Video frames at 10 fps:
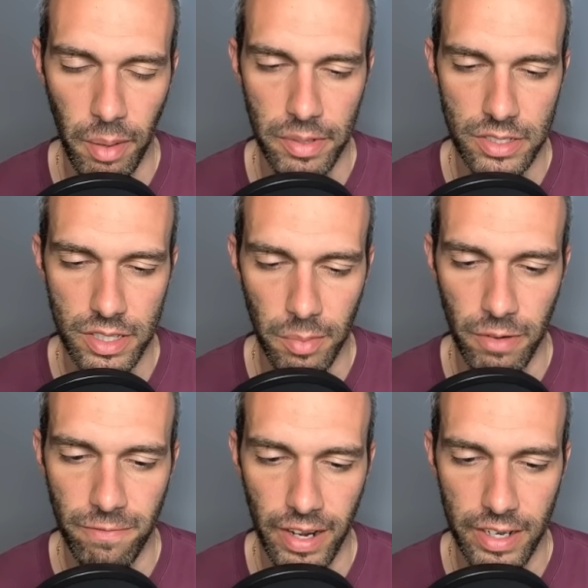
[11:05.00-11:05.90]
it was a double
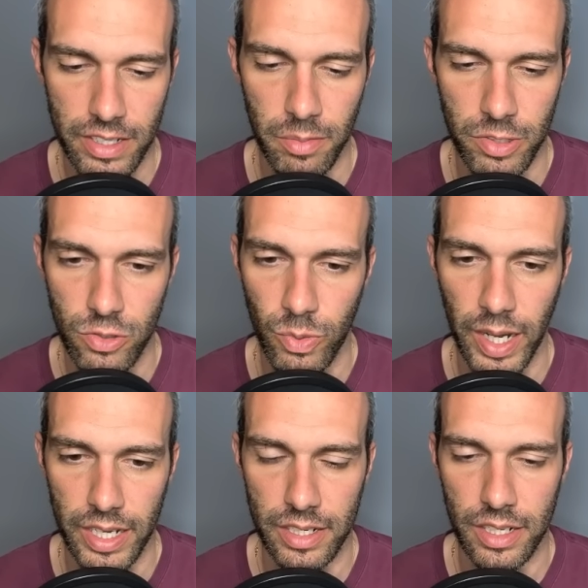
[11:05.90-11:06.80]
fire double
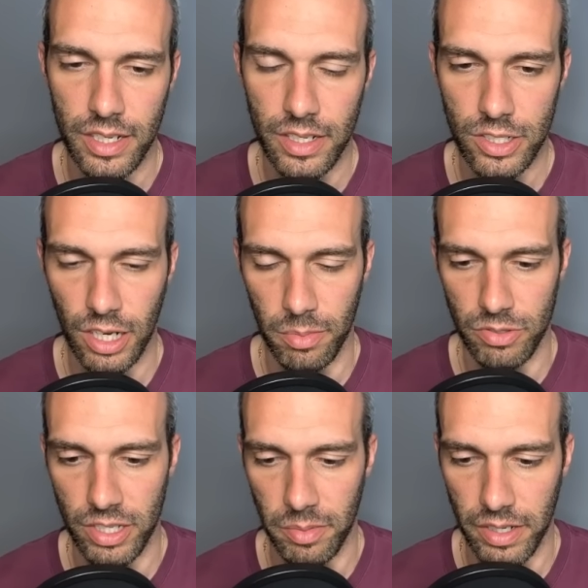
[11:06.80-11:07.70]
dragon combo
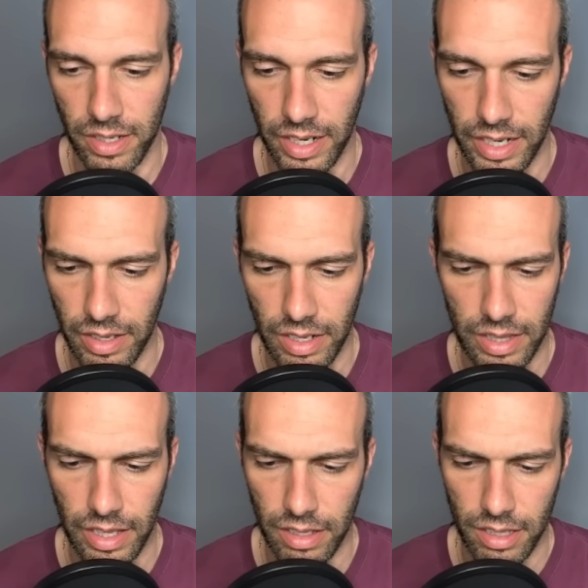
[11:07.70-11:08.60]
team here, and
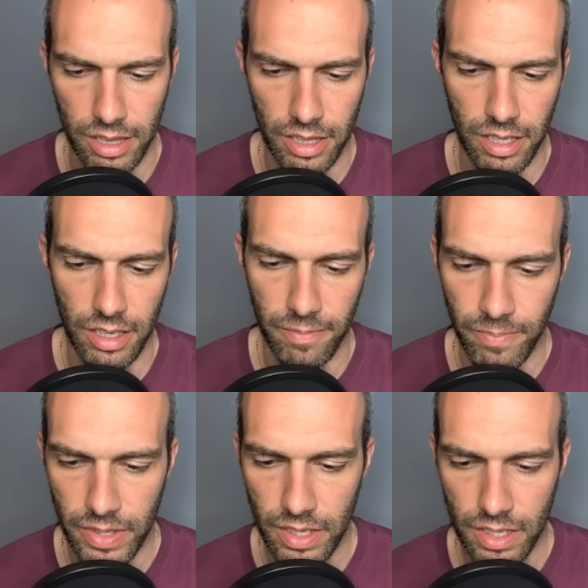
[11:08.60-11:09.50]
the
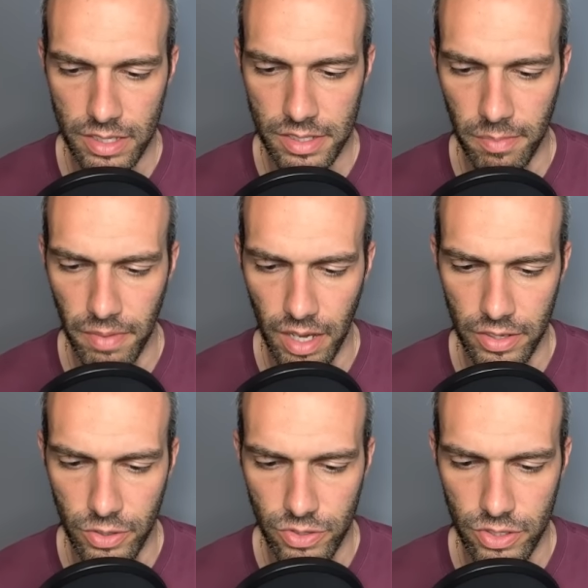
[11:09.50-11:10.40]

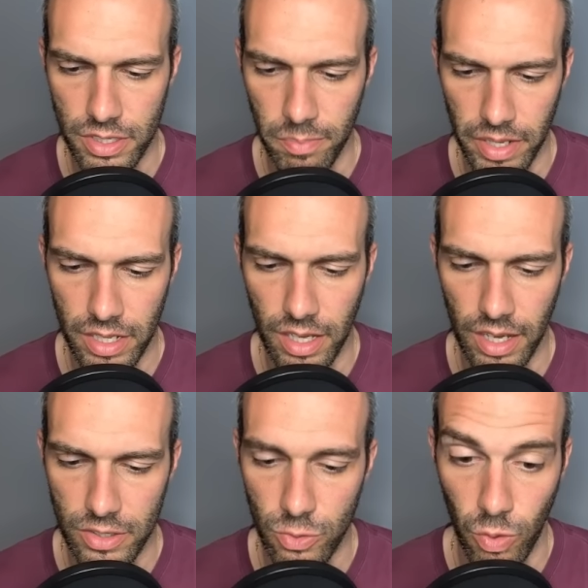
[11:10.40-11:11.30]
user
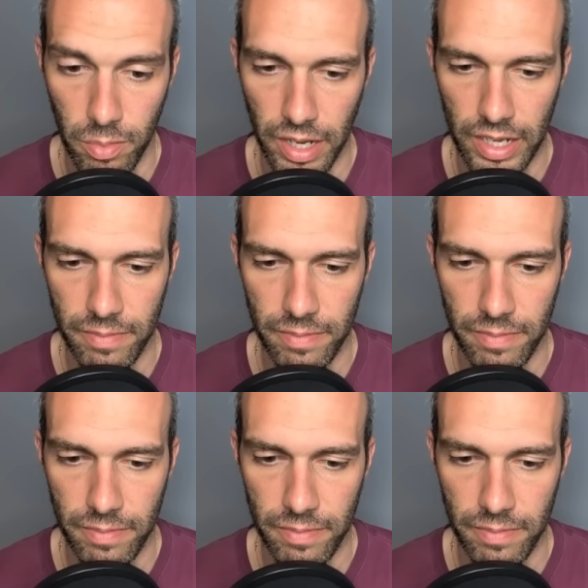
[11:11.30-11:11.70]
swore by it.